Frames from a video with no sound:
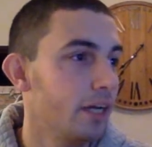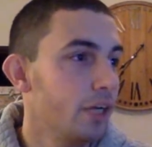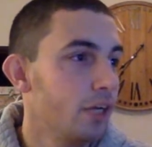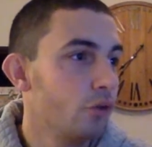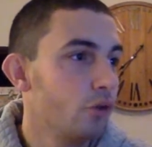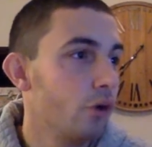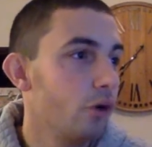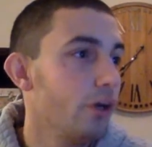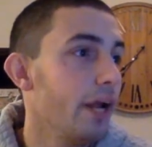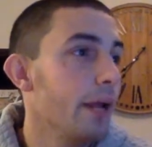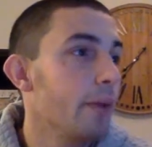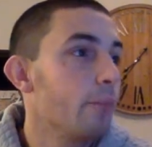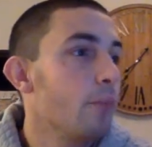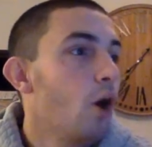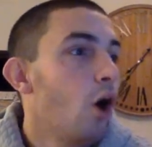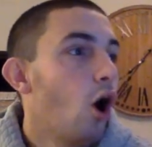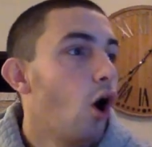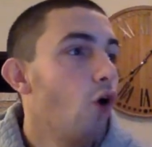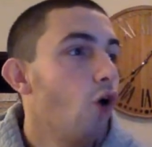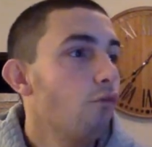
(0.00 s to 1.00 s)
Notre Dame
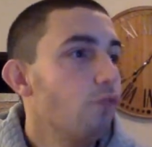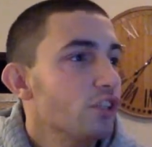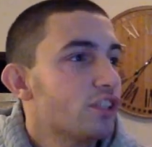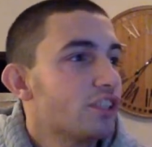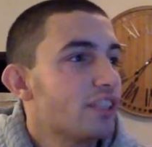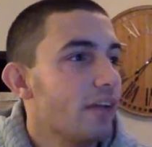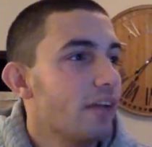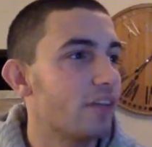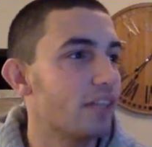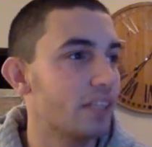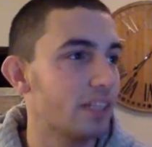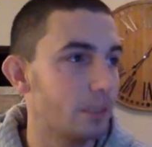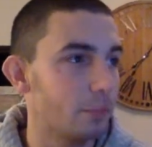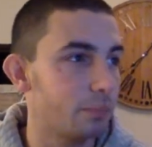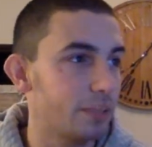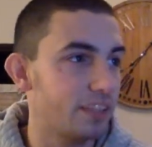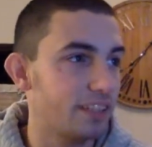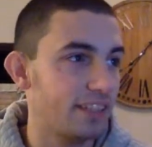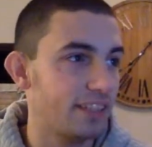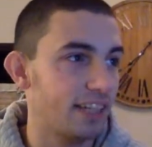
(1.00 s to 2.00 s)
0 for 7 in
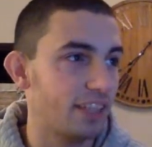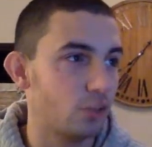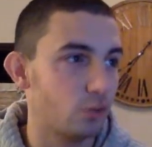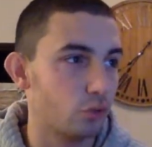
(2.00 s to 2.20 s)
BCS